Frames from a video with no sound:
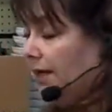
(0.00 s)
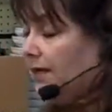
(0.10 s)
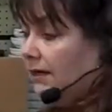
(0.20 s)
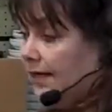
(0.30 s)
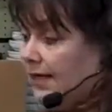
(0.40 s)
brick,
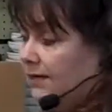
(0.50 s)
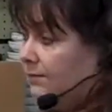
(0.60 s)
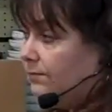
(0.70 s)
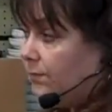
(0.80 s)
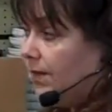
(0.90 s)
again,
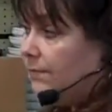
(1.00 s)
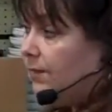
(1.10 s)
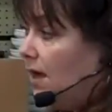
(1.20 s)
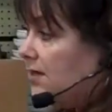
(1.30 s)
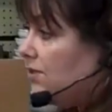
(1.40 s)
brick,
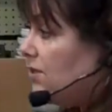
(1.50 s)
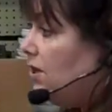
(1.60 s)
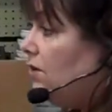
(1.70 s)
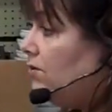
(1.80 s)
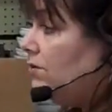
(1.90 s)
block,
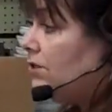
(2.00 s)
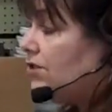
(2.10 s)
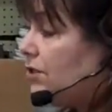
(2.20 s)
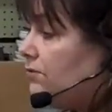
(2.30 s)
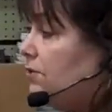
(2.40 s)
stone
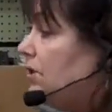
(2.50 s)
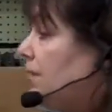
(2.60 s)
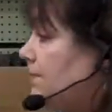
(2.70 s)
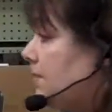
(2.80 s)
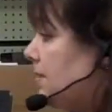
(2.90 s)

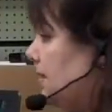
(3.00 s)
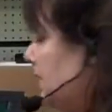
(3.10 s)
chips,